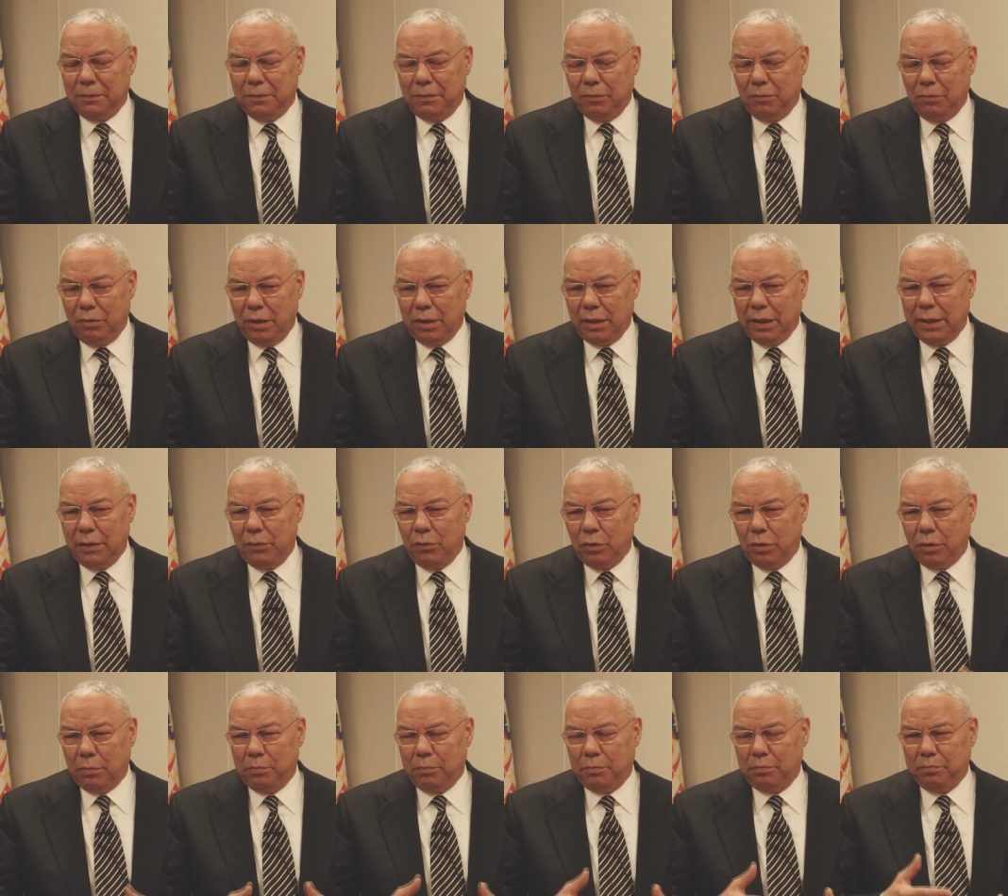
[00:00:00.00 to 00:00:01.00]
really
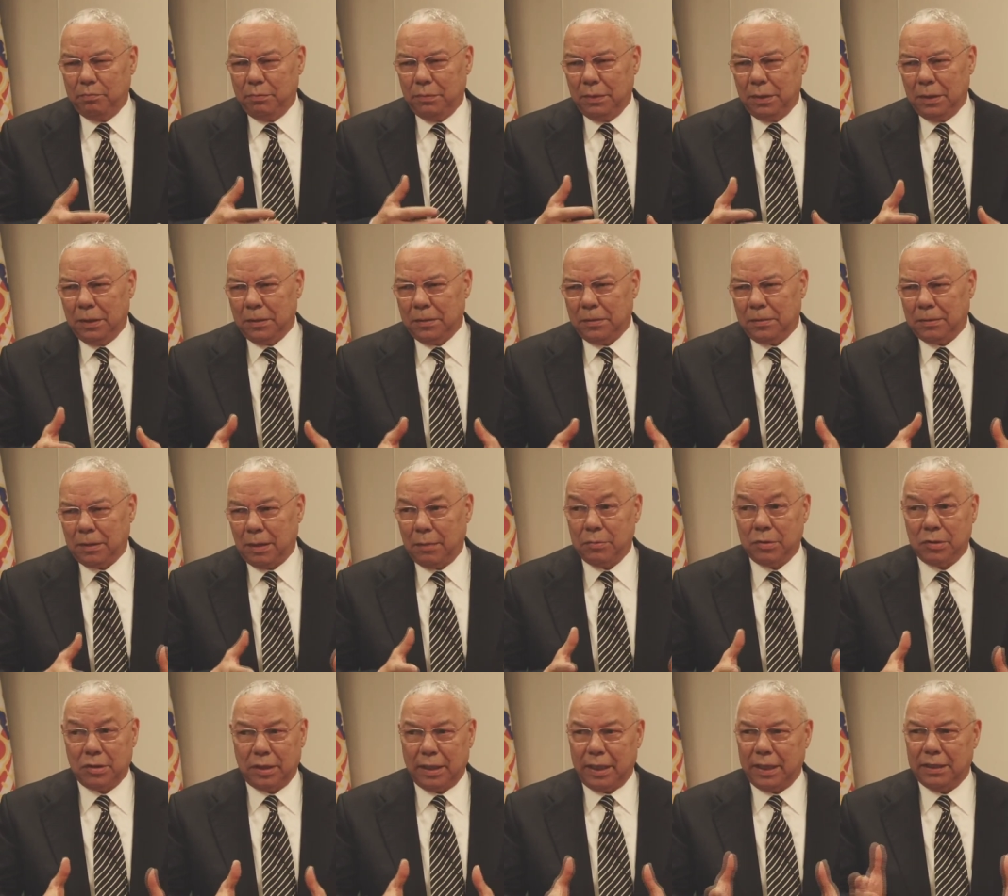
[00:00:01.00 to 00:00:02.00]
were a
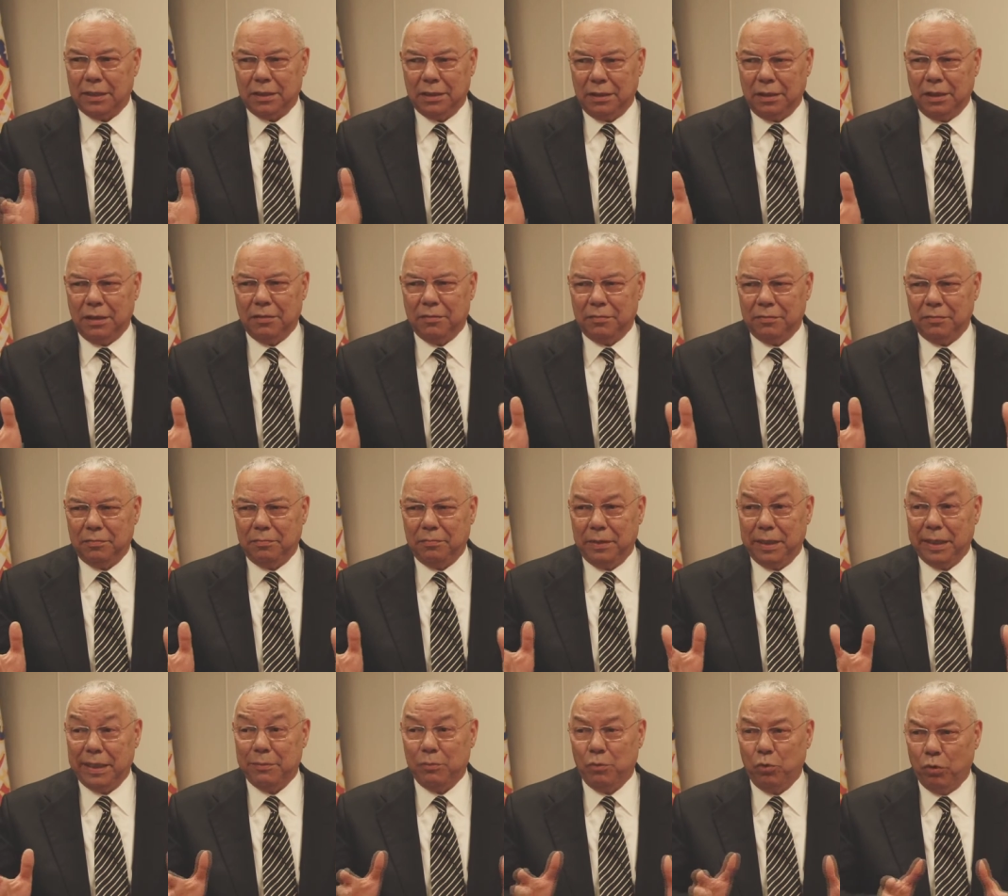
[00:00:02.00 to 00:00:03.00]
subset of
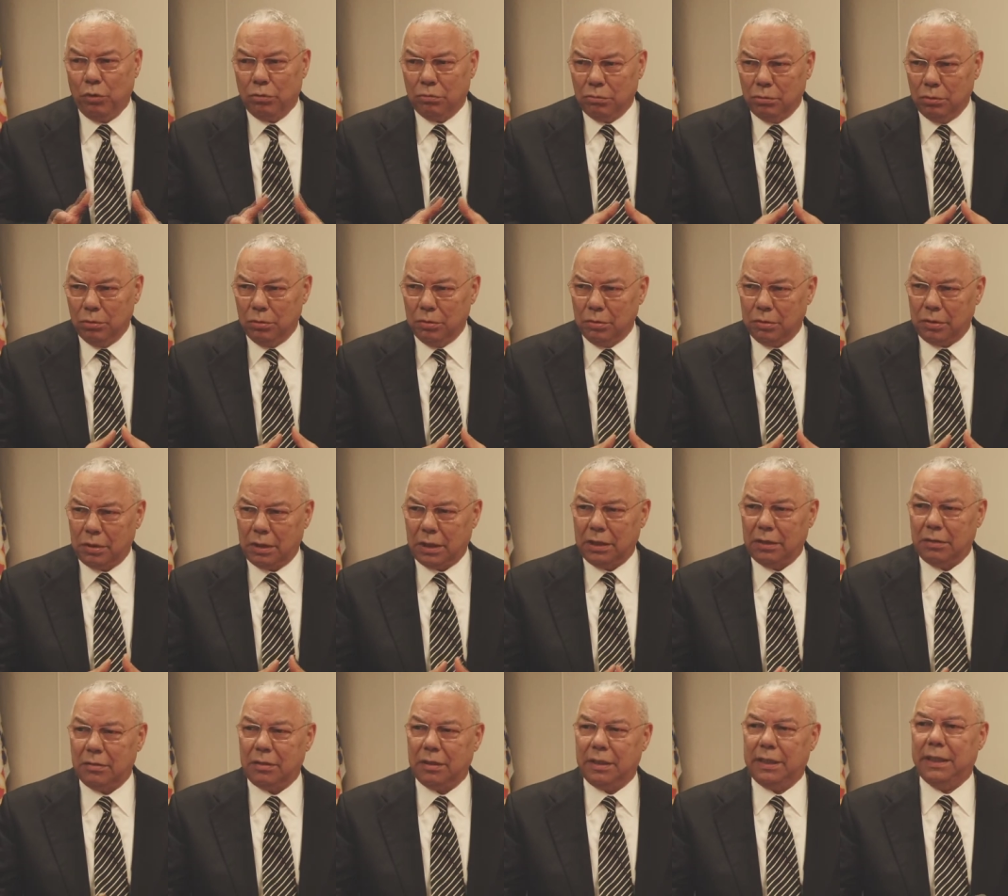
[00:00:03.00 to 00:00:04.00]
many more rules that I
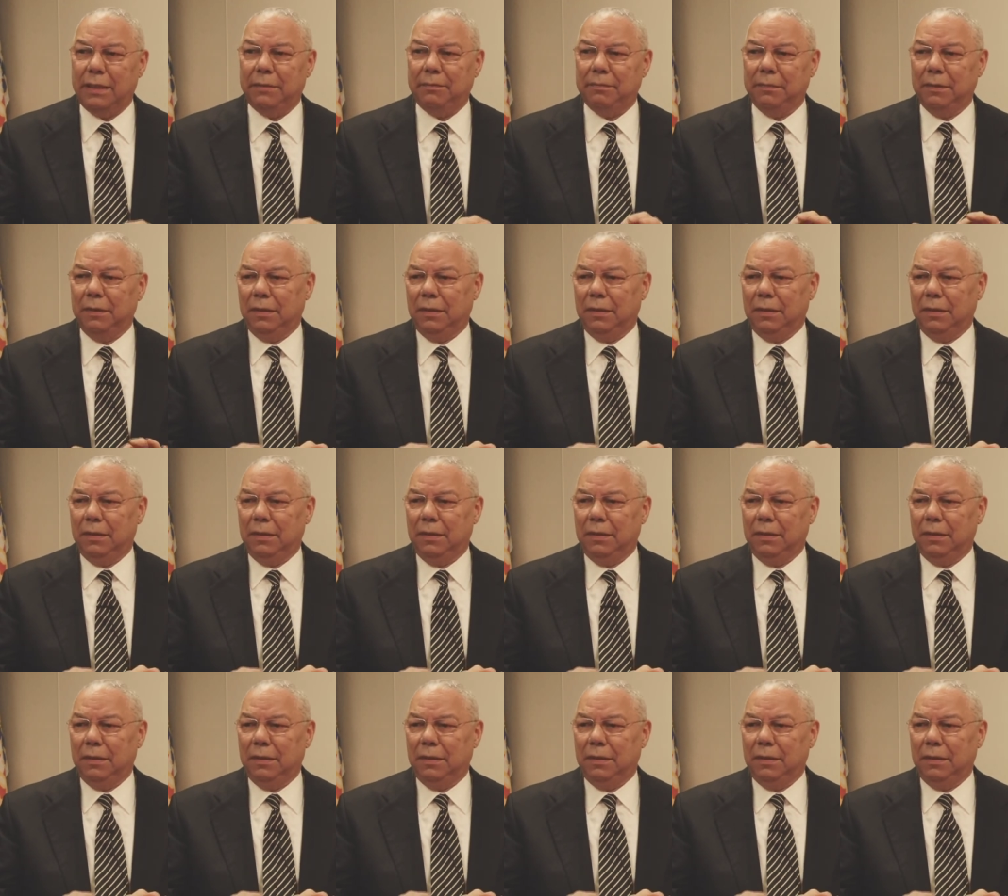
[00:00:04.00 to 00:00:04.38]
used to keep